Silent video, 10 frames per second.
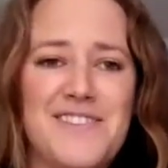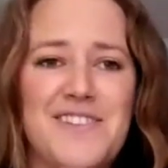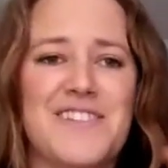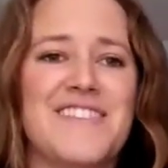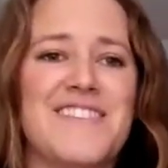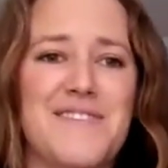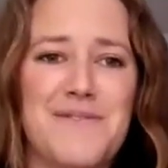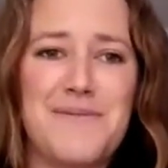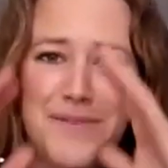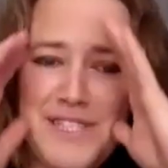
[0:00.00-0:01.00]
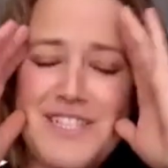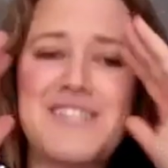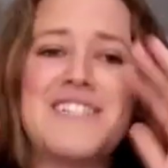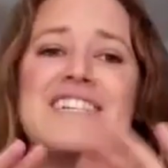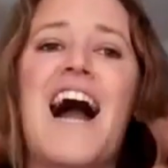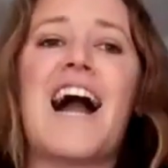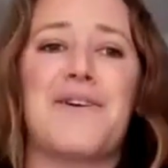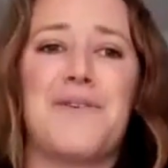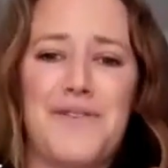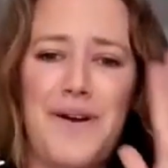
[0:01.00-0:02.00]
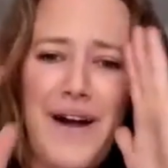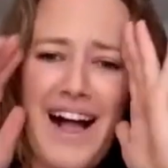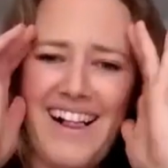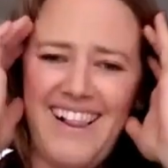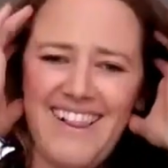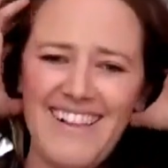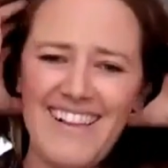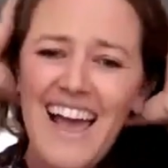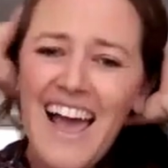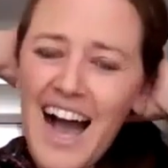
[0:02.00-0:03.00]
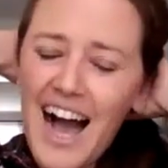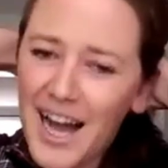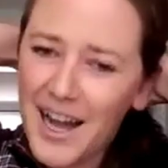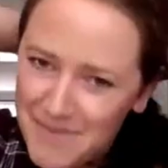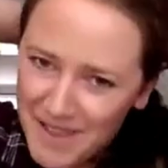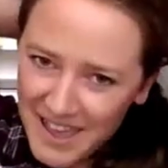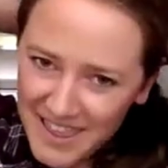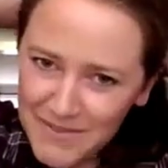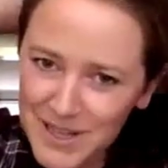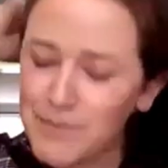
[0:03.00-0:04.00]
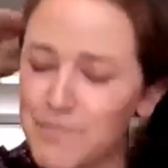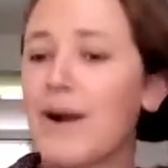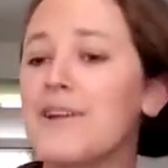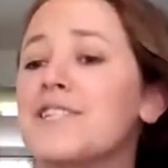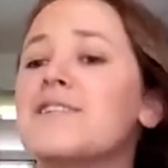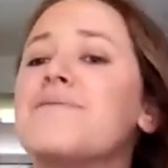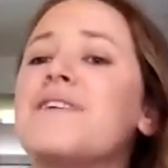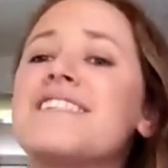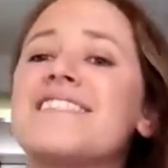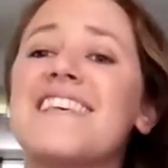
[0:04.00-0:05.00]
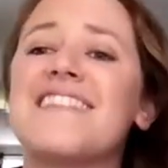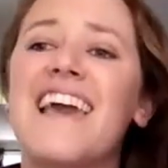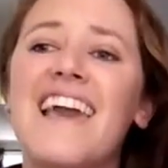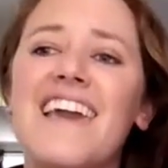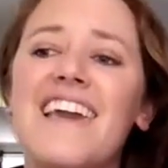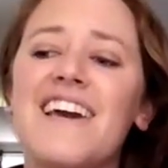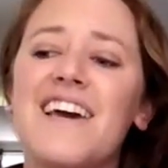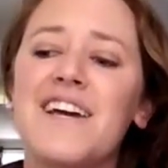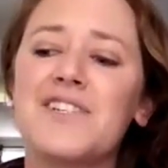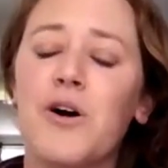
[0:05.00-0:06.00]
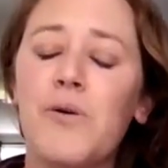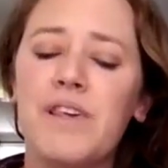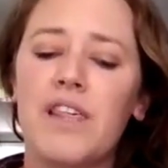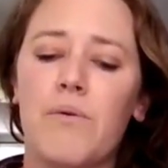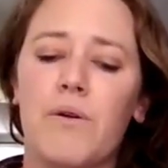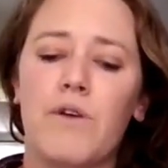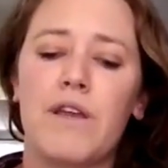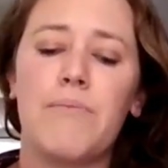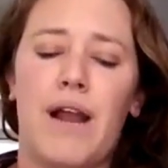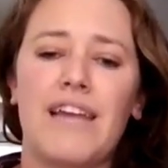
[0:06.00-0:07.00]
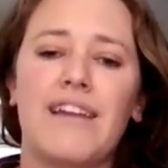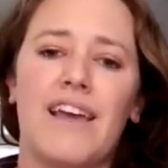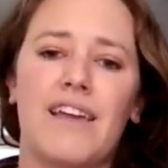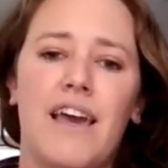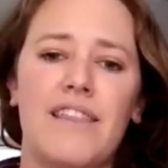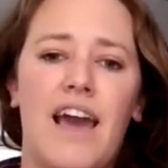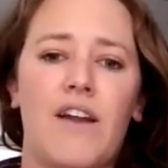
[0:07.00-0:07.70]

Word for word: just was, did not go over well, um, which partially was that they told me they were rebranding and they